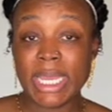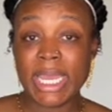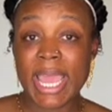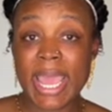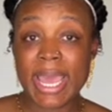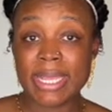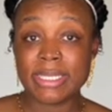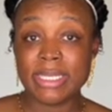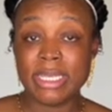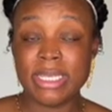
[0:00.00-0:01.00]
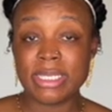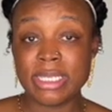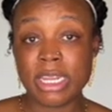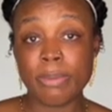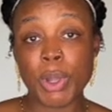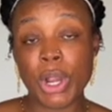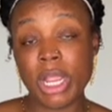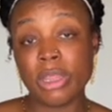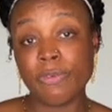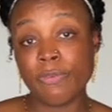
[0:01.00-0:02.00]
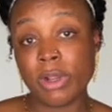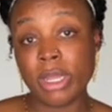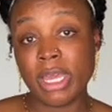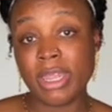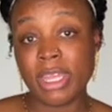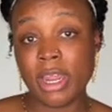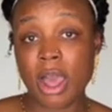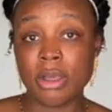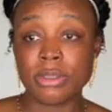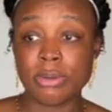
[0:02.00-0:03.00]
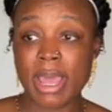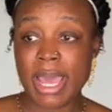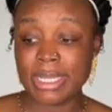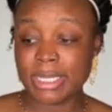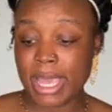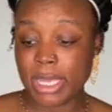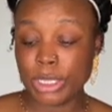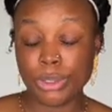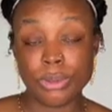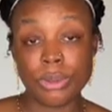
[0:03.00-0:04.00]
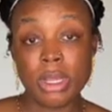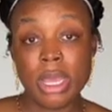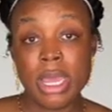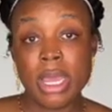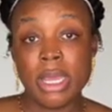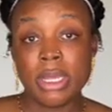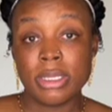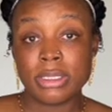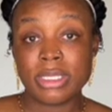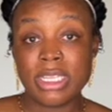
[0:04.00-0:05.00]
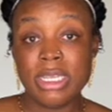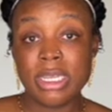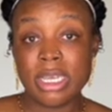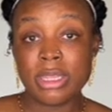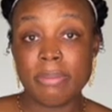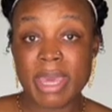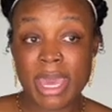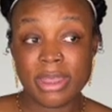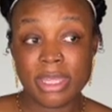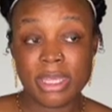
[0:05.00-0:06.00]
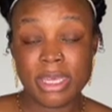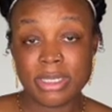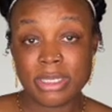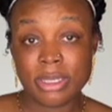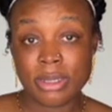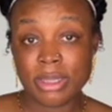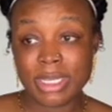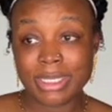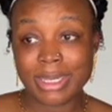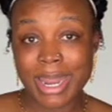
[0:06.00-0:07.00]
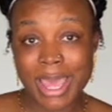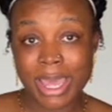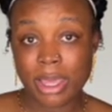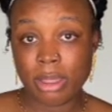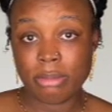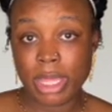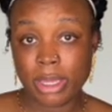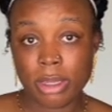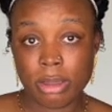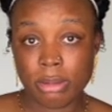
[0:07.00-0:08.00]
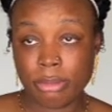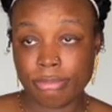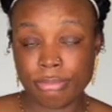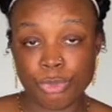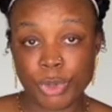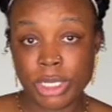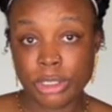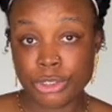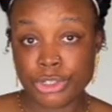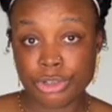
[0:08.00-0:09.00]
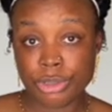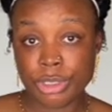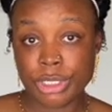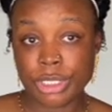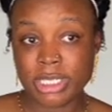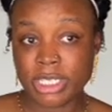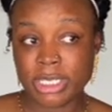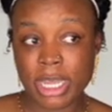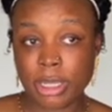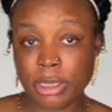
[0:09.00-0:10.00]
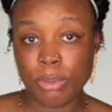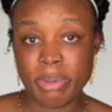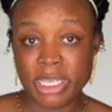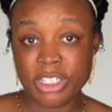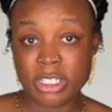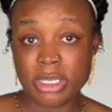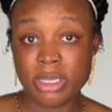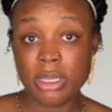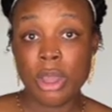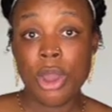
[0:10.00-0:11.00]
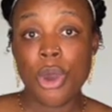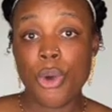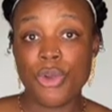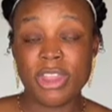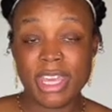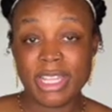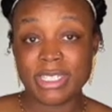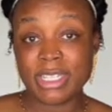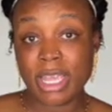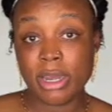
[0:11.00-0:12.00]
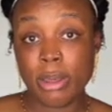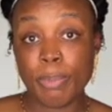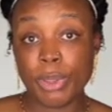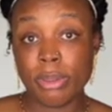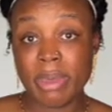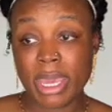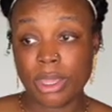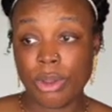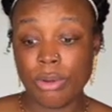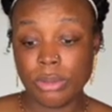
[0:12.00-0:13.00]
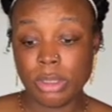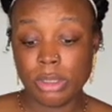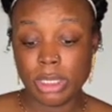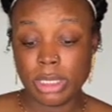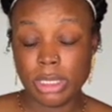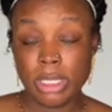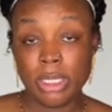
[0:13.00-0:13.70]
it has the sitting part in the front, and then it also has like a little seat in the back that they can sit on that's not like a regular stroller. It's just like a bench seat, or they can stand up on the back and hold on